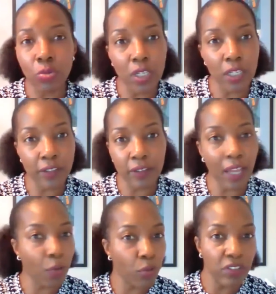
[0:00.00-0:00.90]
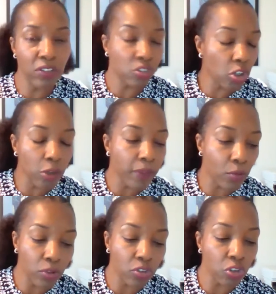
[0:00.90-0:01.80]
was, that wasn't the term
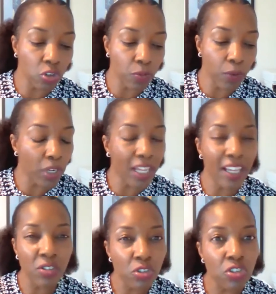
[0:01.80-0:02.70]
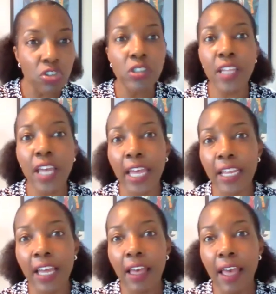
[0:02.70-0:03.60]
that was used, but when I understood that